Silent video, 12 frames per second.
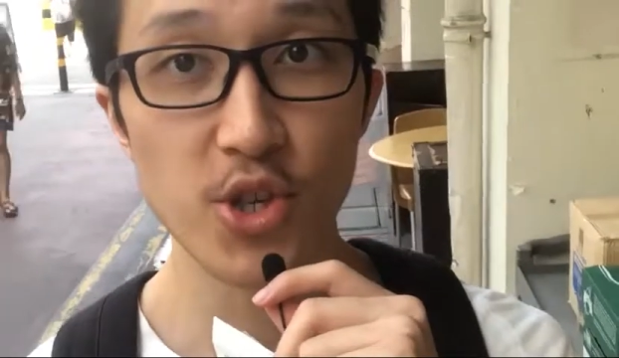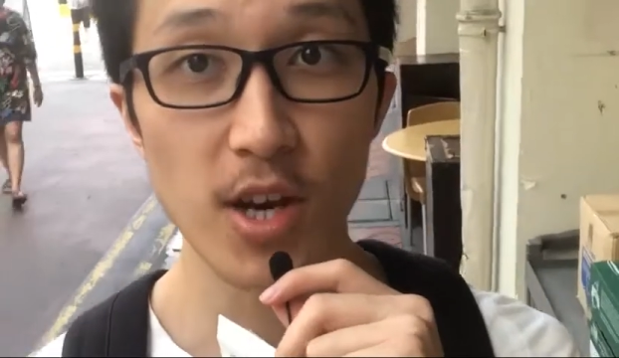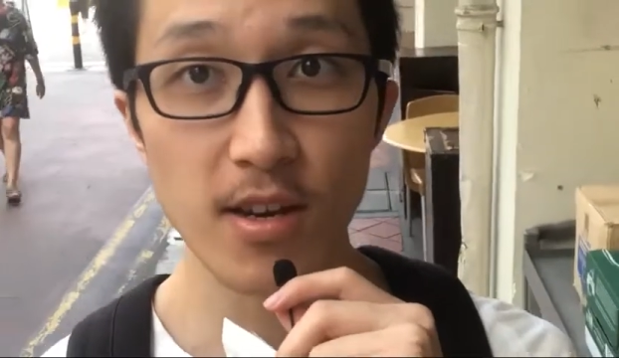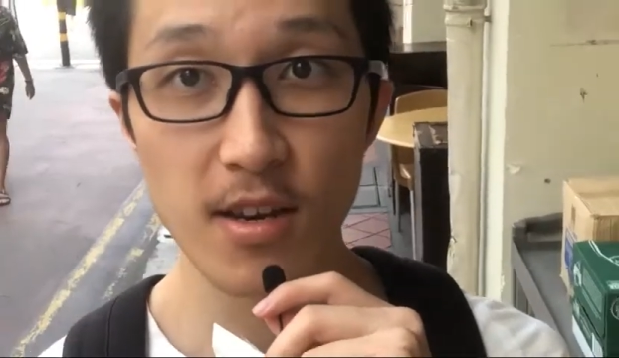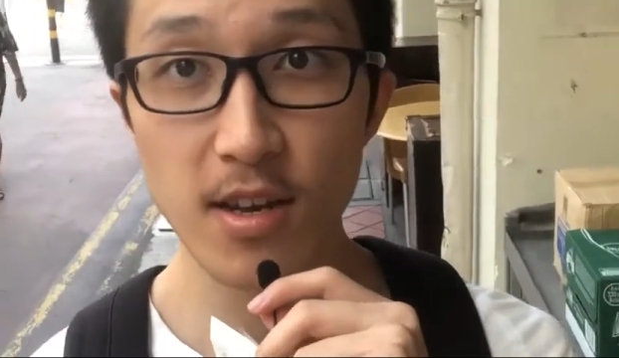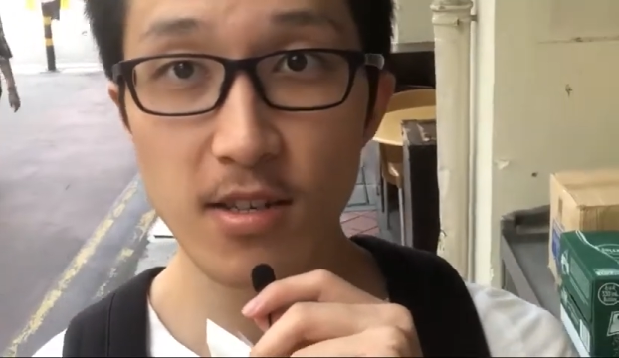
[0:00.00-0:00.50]

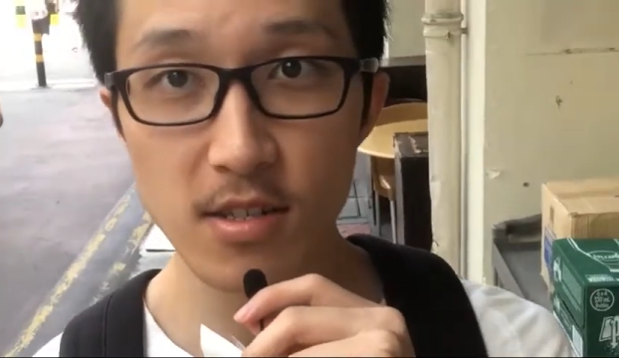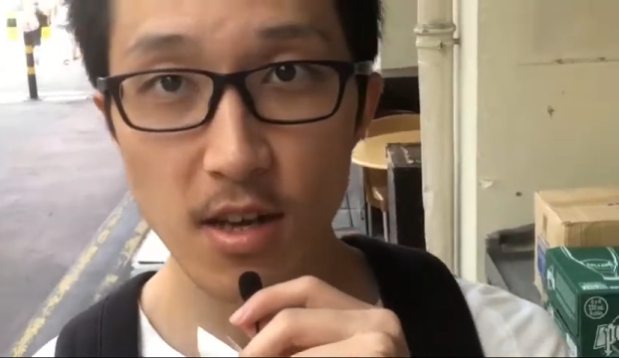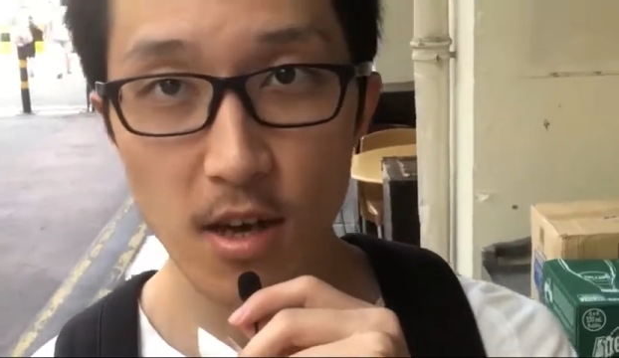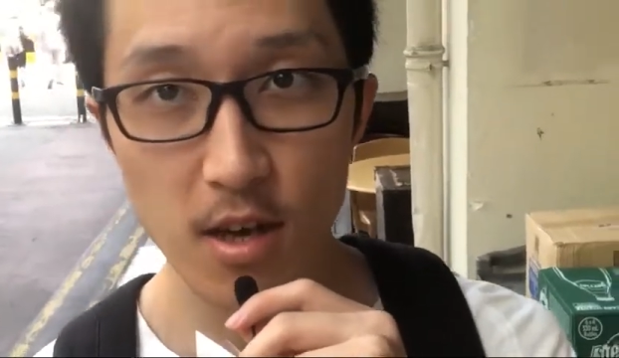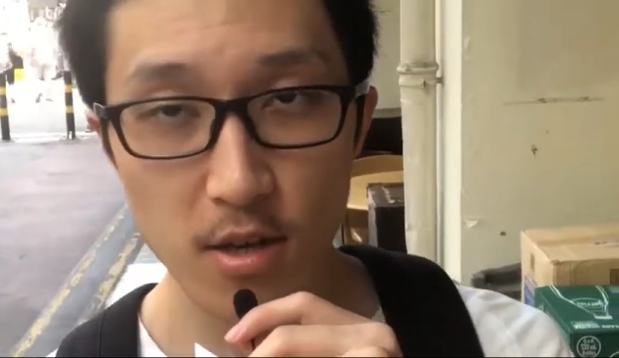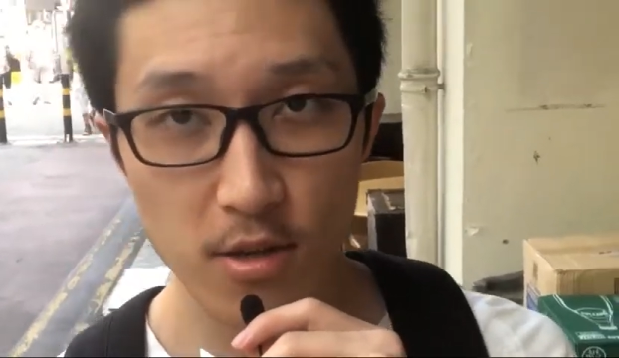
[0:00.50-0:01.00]
Chinatown
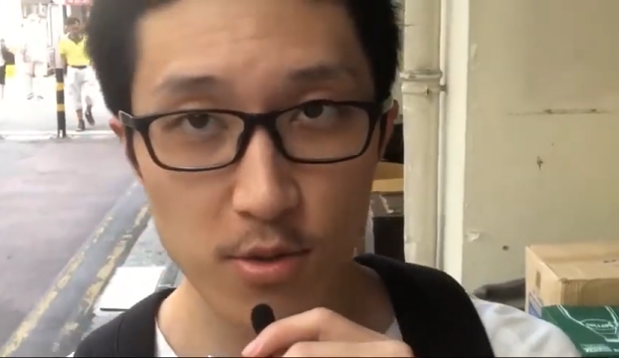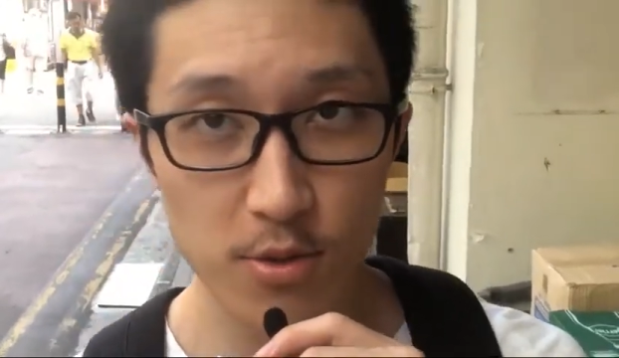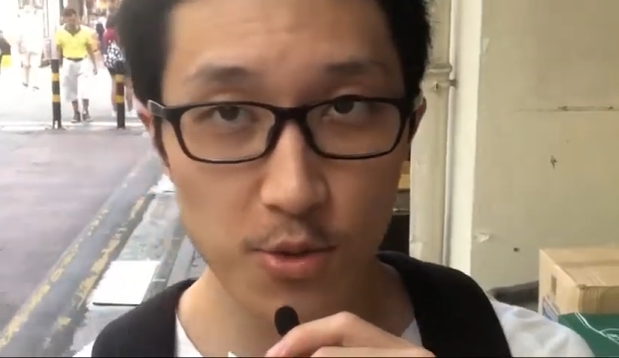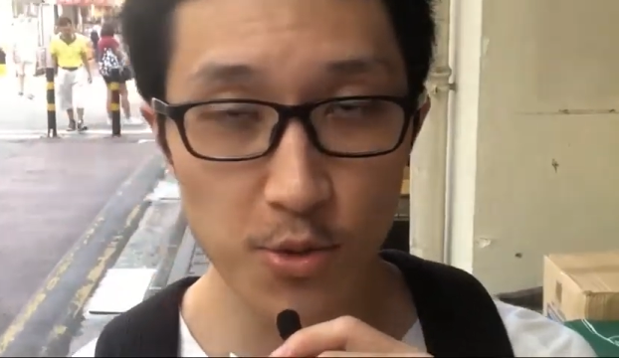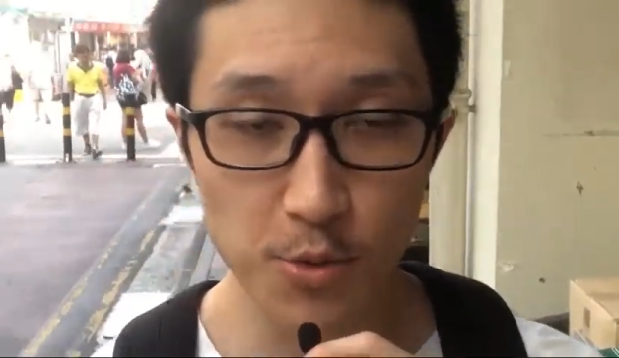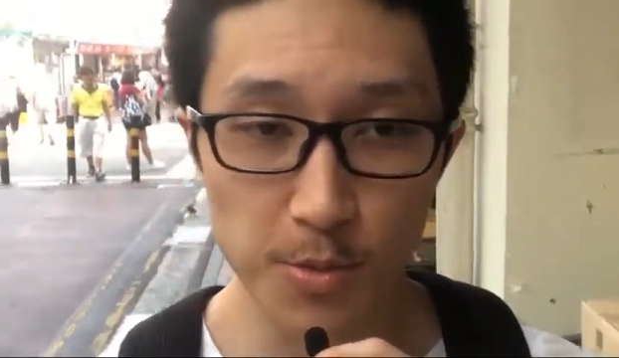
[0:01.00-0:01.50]
to
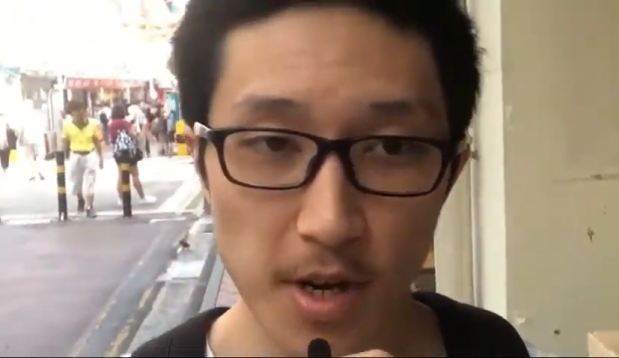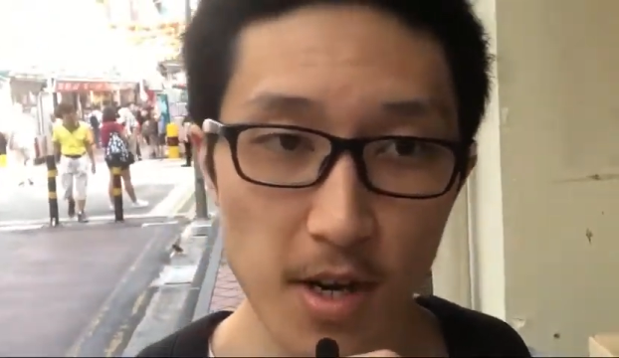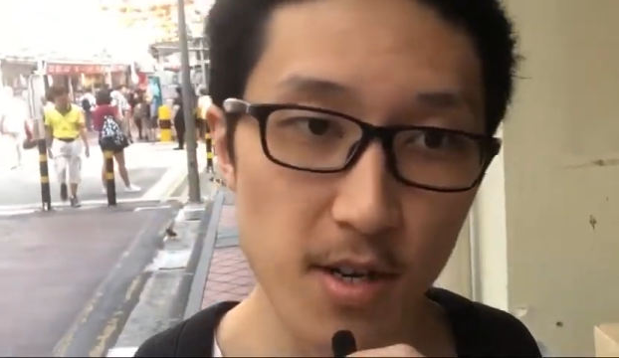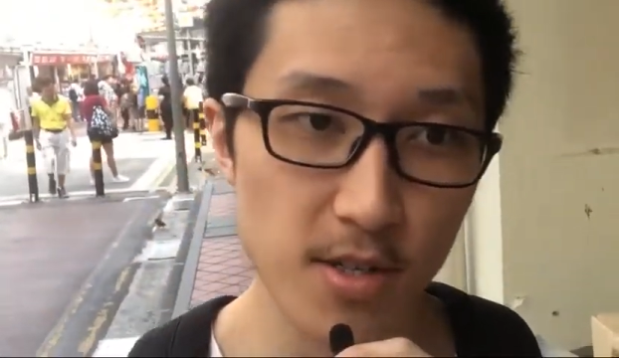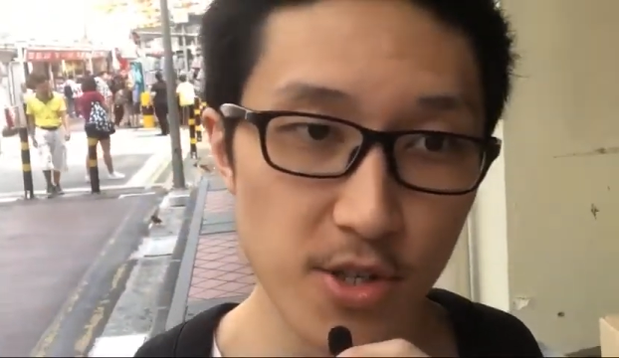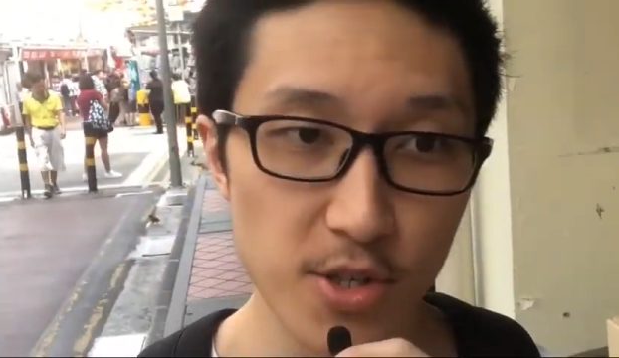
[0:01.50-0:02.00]
do
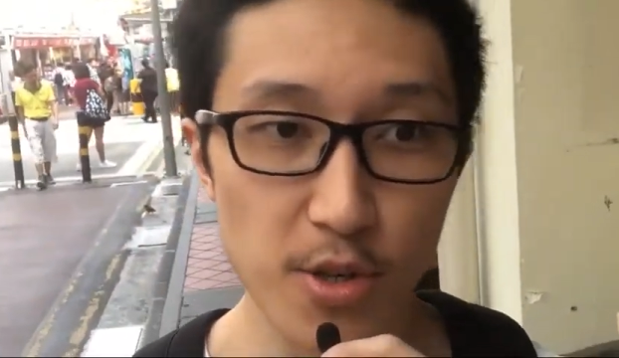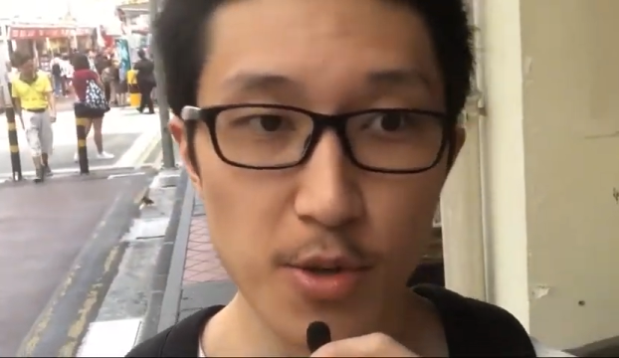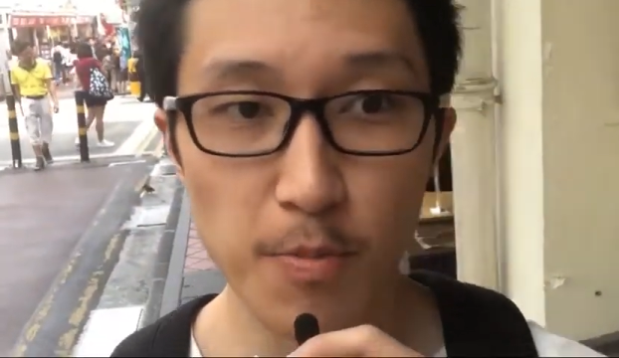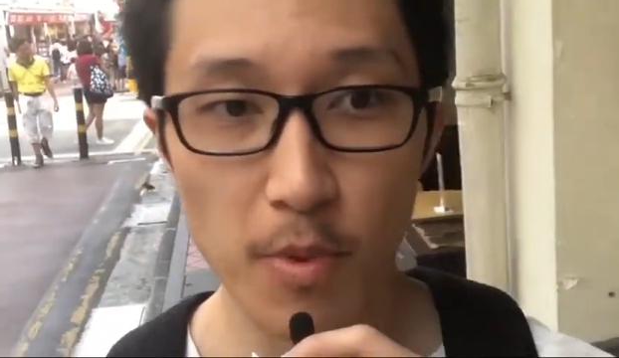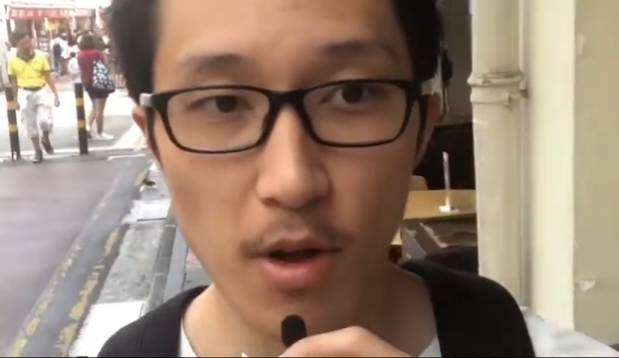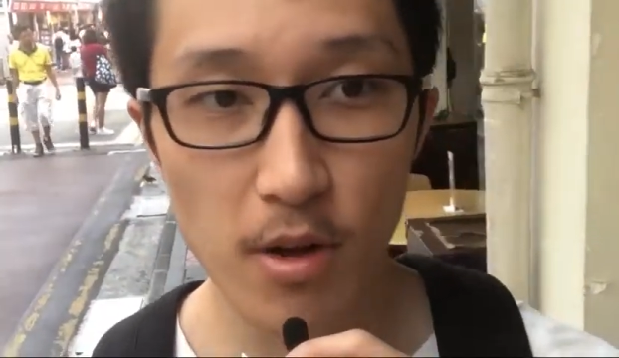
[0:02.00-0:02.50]
my
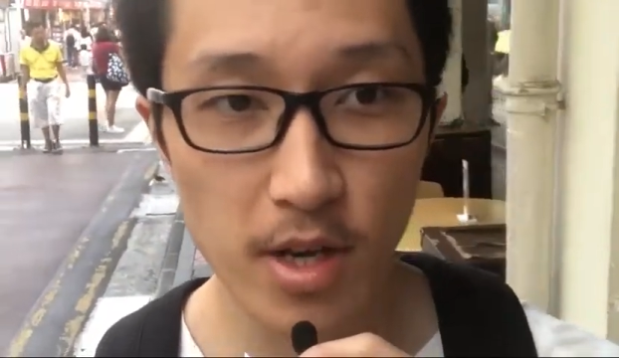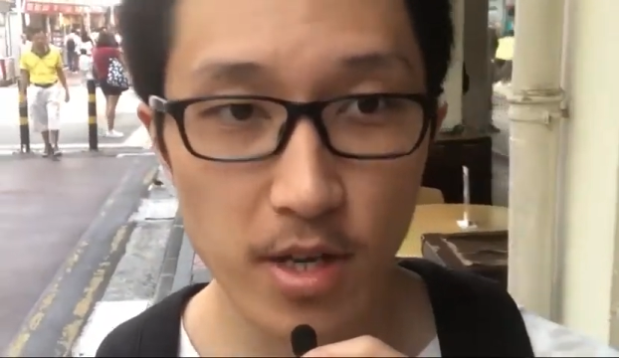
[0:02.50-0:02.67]
third blog